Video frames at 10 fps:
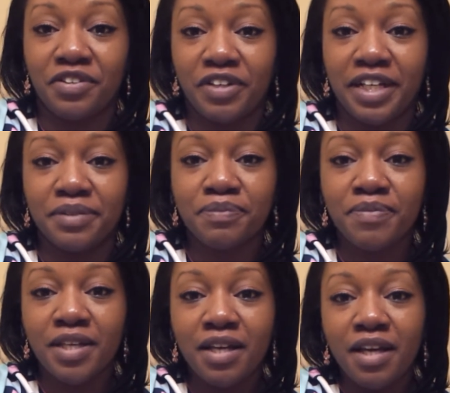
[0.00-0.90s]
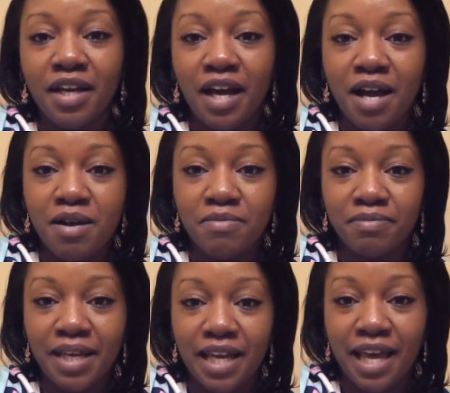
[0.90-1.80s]
great
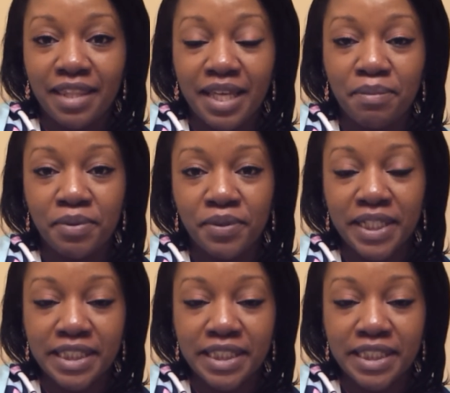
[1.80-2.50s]
at that point.